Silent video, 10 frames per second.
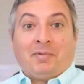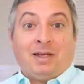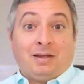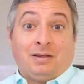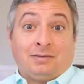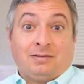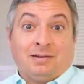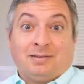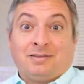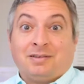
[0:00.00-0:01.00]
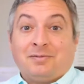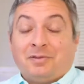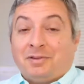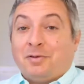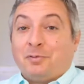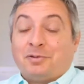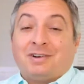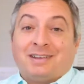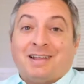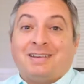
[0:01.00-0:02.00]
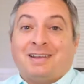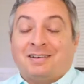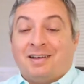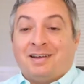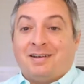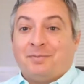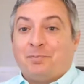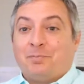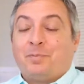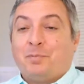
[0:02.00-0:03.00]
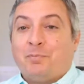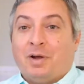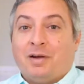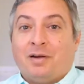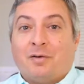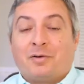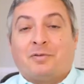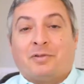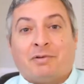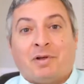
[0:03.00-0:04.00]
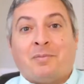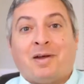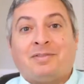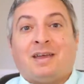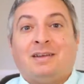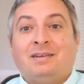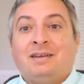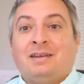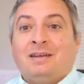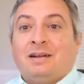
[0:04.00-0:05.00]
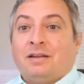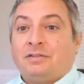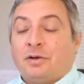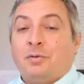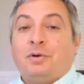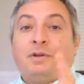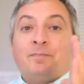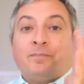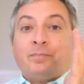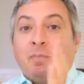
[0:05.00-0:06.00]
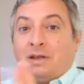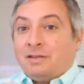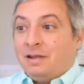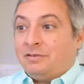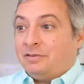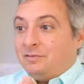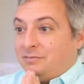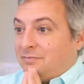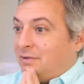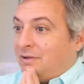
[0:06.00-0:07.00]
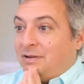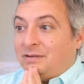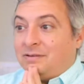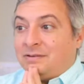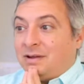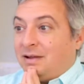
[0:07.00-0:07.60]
it was an enlightening article that I read about that. So meditation, it's